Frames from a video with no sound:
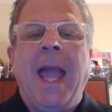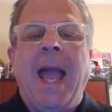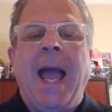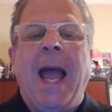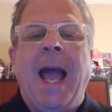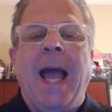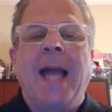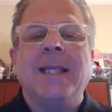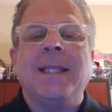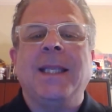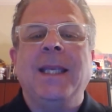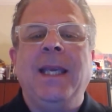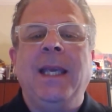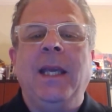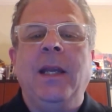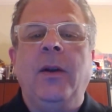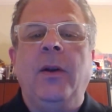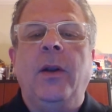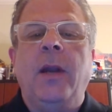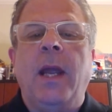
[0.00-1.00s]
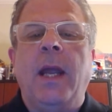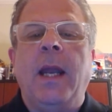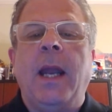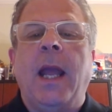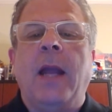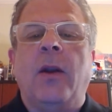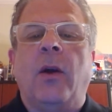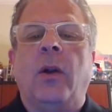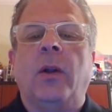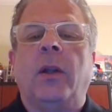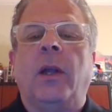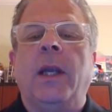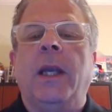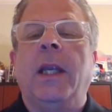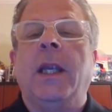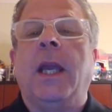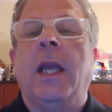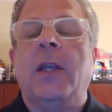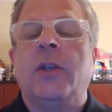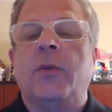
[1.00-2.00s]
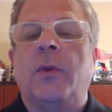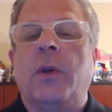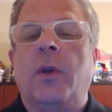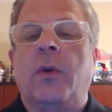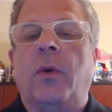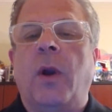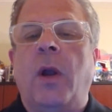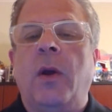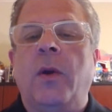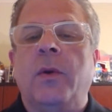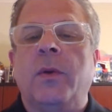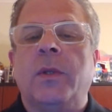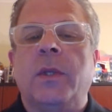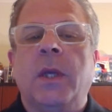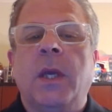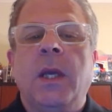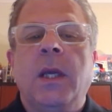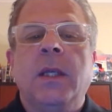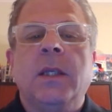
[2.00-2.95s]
As the internet and online engagement grows,